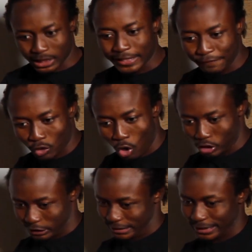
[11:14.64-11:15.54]

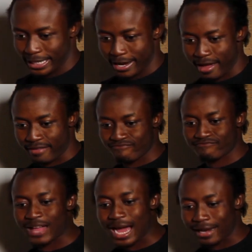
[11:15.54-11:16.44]
difficulty, and
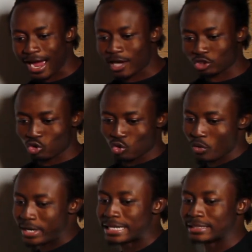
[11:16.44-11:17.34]
that has to do
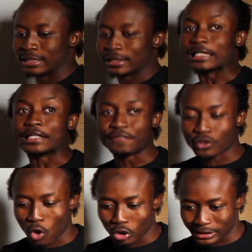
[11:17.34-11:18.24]
with the
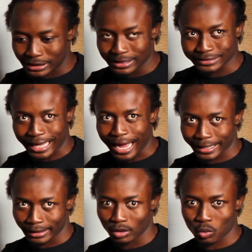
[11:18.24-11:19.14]
difficulty
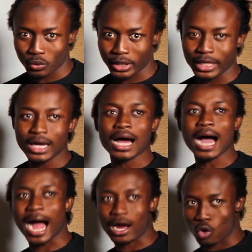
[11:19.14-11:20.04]
target we
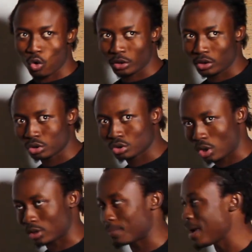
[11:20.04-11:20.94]
are going to
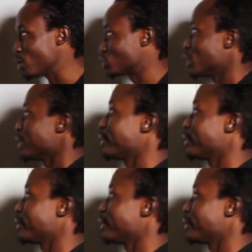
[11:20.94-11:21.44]
talk about.